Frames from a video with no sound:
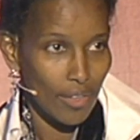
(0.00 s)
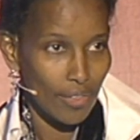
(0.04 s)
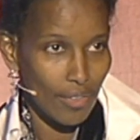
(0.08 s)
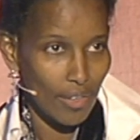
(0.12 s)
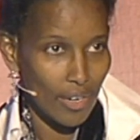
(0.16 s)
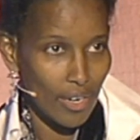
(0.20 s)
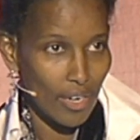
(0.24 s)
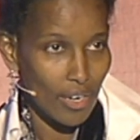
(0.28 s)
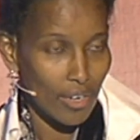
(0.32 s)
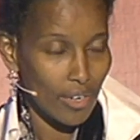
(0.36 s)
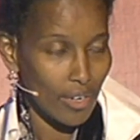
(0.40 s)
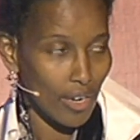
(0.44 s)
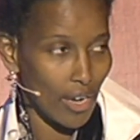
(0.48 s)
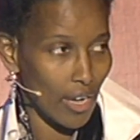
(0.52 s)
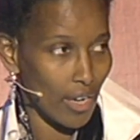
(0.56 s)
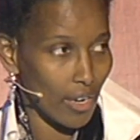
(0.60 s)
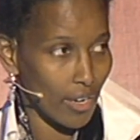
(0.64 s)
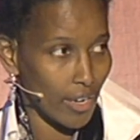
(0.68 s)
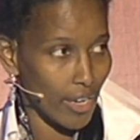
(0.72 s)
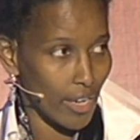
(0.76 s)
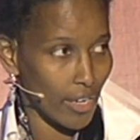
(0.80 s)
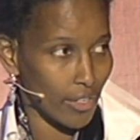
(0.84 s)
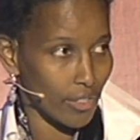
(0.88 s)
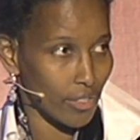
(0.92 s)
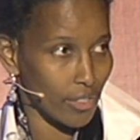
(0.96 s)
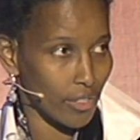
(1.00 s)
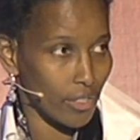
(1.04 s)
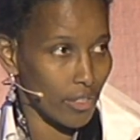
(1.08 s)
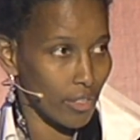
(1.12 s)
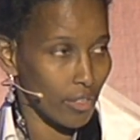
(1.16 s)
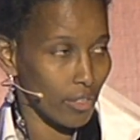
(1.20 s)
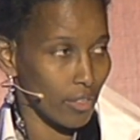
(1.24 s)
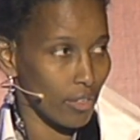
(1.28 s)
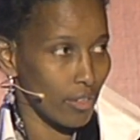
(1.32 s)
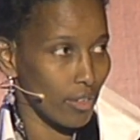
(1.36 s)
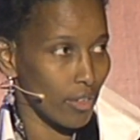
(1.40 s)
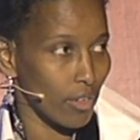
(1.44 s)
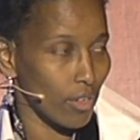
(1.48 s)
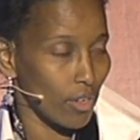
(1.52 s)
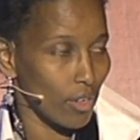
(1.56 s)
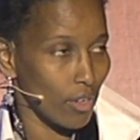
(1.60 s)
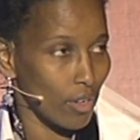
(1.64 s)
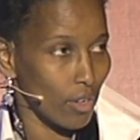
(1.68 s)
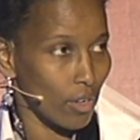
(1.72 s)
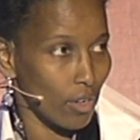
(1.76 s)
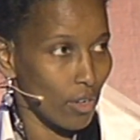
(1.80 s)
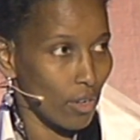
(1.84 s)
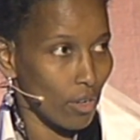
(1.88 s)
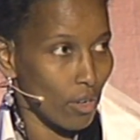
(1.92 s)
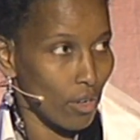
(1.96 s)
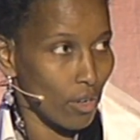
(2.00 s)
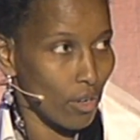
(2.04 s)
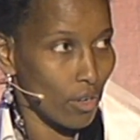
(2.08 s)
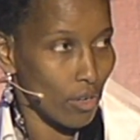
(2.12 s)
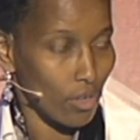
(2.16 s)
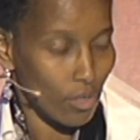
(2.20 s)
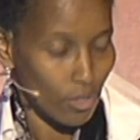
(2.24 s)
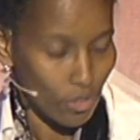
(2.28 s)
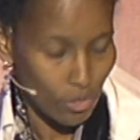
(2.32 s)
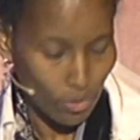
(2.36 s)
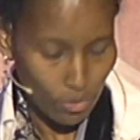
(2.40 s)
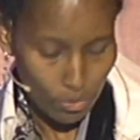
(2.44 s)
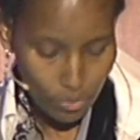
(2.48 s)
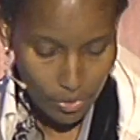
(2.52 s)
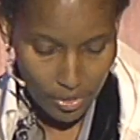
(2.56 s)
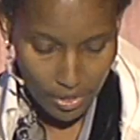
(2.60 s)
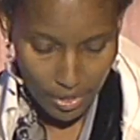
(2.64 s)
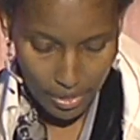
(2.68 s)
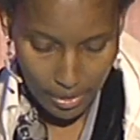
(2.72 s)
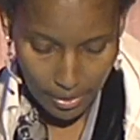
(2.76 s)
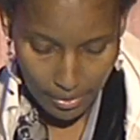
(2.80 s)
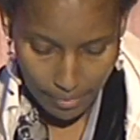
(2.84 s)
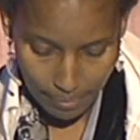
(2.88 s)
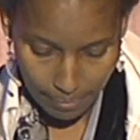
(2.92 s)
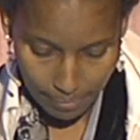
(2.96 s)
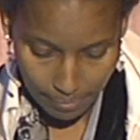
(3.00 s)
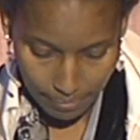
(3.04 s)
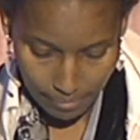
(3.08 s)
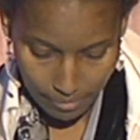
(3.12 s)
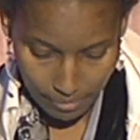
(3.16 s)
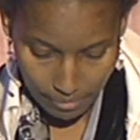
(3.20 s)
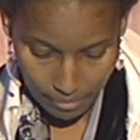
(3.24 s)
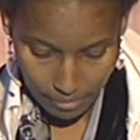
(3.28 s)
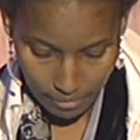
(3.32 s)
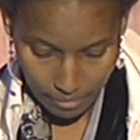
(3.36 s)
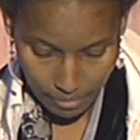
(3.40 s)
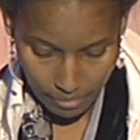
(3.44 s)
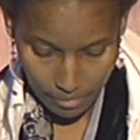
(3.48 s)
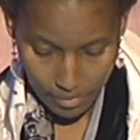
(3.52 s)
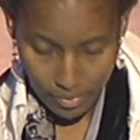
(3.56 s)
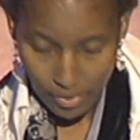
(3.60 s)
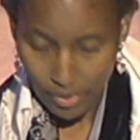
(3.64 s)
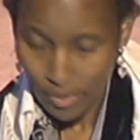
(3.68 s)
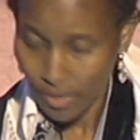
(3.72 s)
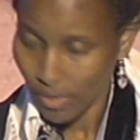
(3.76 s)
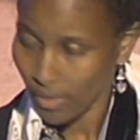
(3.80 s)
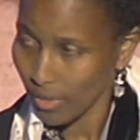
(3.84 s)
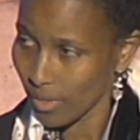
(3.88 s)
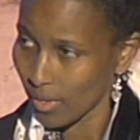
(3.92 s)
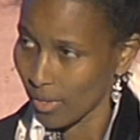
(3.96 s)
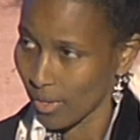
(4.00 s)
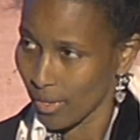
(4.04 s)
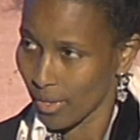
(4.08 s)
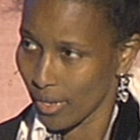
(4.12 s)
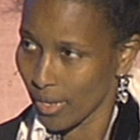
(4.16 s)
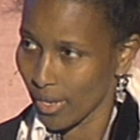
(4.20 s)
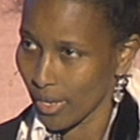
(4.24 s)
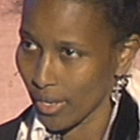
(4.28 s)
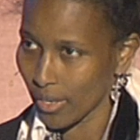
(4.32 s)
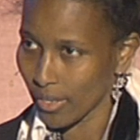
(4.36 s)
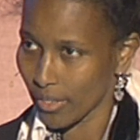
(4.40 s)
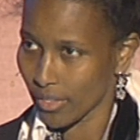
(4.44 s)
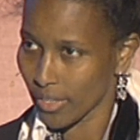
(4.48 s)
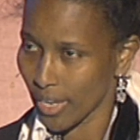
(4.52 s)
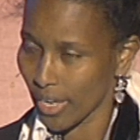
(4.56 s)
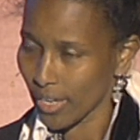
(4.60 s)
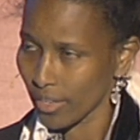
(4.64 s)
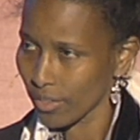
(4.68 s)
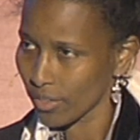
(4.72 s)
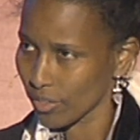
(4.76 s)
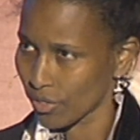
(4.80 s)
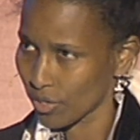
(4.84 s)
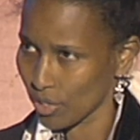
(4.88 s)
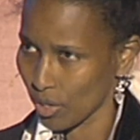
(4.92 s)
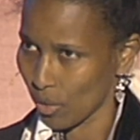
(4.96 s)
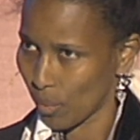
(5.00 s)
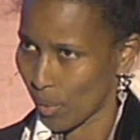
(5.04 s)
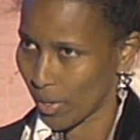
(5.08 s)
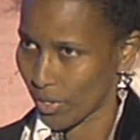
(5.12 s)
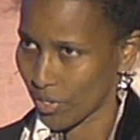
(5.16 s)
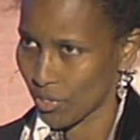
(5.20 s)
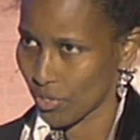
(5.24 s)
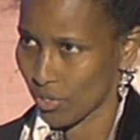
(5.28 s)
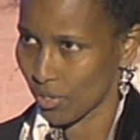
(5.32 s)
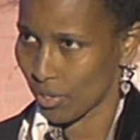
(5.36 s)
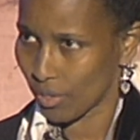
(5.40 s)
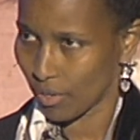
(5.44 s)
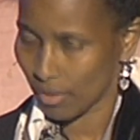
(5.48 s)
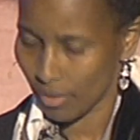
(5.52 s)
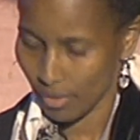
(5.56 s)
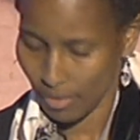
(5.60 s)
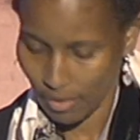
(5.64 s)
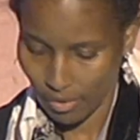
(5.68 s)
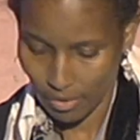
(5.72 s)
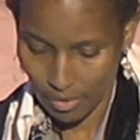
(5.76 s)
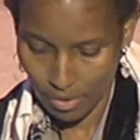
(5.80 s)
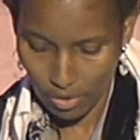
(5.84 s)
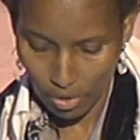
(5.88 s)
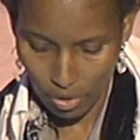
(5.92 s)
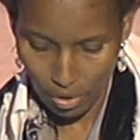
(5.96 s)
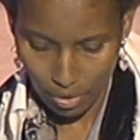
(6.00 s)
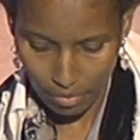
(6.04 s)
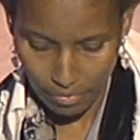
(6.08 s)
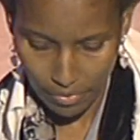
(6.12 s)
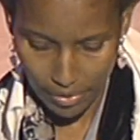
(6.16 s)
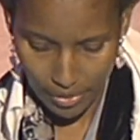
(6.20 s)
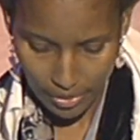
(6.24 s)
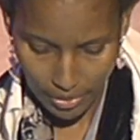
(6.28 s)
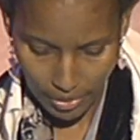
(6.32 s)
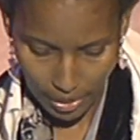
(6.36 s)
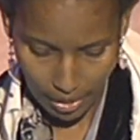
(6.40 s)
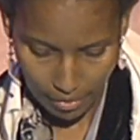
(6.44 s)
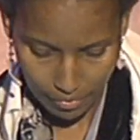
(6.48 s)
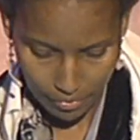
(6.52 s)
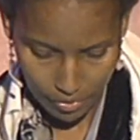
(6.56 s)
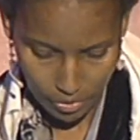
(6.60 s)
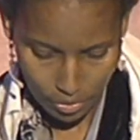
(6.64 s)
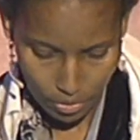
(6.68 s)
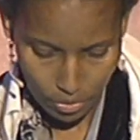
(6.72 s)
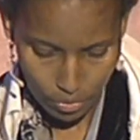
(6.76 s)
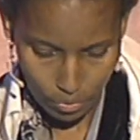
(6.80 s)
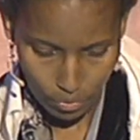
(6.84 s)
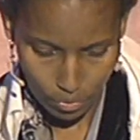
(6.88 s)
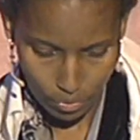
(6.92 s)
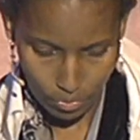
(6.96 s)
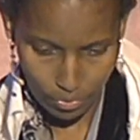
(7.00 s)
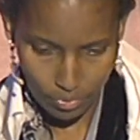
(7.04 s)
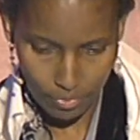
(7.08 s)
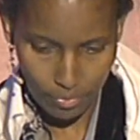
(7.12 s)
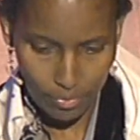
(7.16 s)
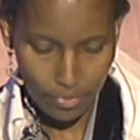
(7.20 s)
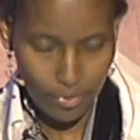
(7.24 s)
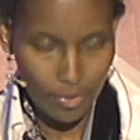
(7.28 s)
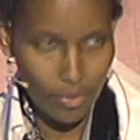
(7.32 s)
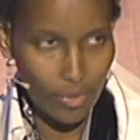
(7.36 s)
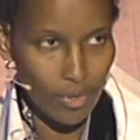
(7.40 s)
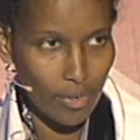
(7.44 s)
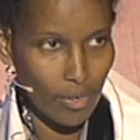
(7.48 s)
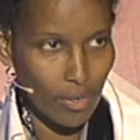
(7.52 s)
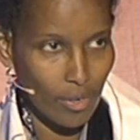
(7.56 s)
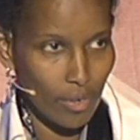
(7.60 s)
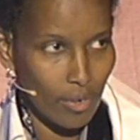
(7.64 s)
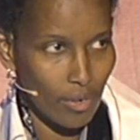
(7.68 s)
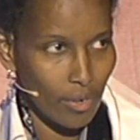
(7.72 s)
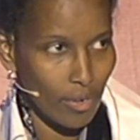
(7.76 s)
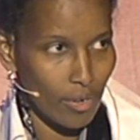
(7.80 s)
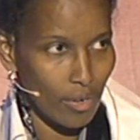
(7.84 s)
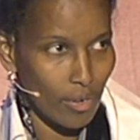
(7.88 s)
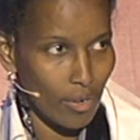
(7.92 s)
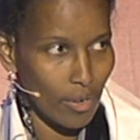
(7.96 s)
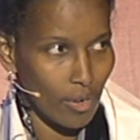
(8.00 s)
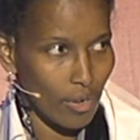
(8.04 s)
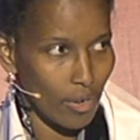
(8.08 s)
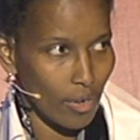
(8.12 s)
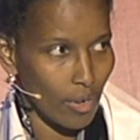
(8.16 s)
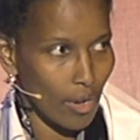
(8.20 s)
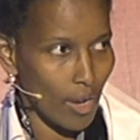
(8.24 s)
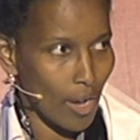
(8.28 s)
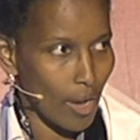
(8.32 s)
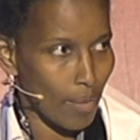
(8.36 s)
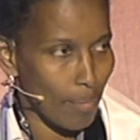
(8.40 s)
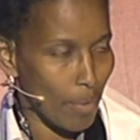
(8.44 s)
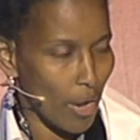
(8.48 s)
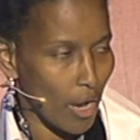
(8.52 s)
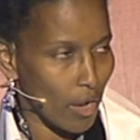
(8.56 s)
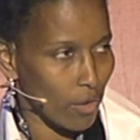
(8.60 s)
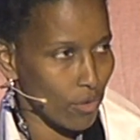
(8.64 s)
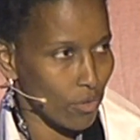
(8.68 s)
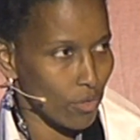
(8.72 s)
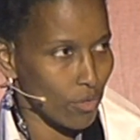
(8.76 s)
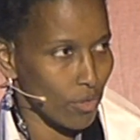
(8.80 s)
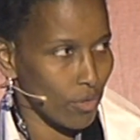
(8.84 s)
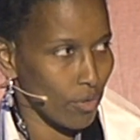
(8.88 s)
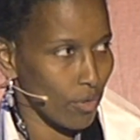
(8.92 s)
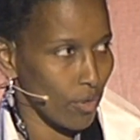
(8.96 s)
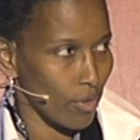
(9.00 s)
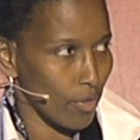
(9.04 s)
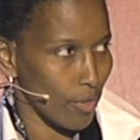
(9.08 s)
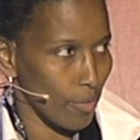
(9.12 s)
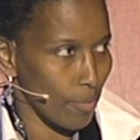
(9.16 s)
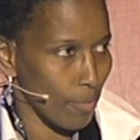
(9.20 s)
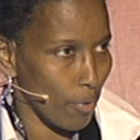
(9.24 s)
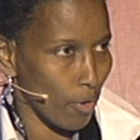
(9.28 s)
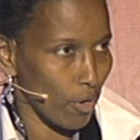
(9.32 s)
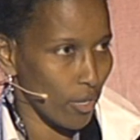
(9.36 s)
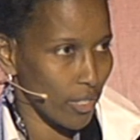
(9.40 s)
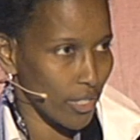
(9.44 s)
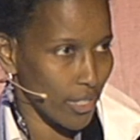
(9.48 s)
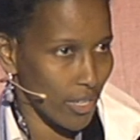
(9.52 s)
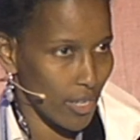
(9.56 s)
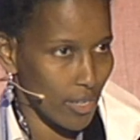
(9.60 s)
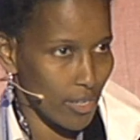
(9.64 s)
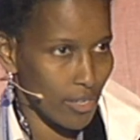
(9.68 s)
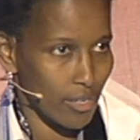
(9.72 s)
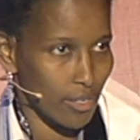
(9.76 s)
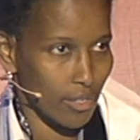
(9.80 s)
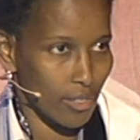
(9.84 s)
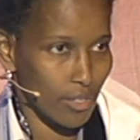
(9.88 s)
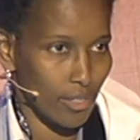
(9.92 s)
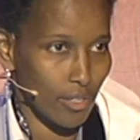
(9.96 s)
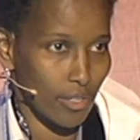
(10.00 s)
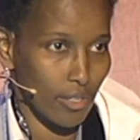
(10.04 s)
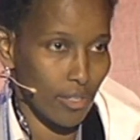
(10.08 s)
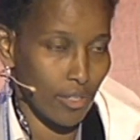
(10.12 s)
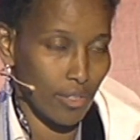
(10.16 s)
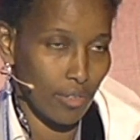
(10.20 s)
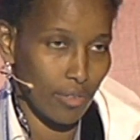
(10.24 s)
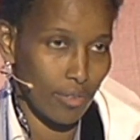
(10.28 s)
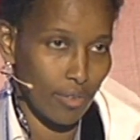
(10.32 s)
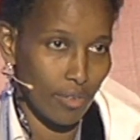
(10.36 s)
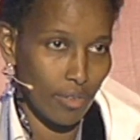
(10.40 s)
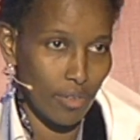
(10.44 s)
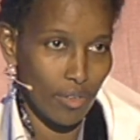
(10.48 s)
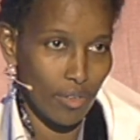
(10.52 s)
Then I'll get to the intense question of this afternoon about the protests